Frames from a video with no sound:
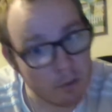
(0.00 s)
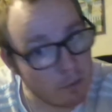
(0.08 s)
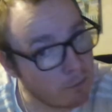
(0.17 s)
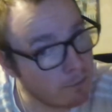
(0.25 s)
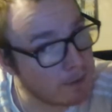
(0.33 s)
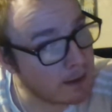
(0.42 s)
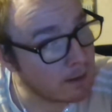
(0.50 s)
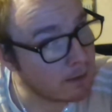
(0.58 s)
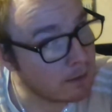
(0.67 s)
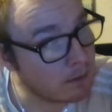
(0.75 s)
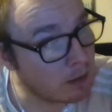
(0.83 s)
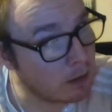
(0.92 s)

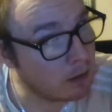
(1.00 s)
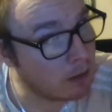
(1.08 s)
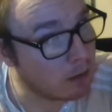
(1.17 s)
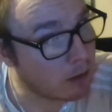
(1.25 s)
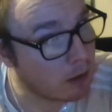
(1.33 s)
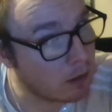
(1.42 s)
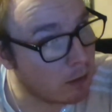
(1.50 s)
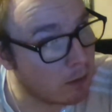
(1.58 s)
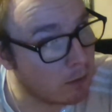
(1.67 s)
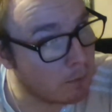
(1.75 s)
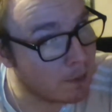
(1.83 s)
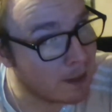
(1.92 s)
Things look
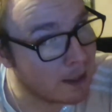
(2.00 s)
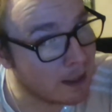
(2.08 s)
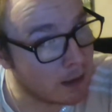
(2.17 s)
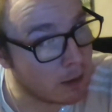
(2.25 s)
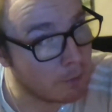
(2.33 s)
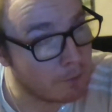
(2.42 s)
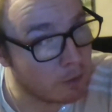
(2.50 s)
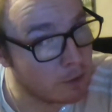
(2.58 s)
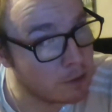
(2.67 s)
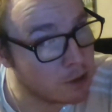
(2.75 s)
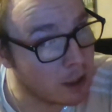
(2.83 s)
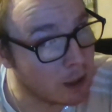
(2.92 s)
bleak
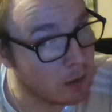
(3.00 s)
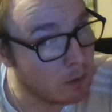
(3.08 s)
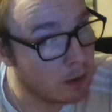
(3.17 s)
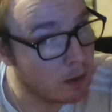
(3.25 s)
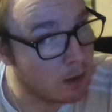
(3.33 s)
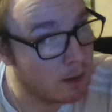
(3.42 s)
for Joe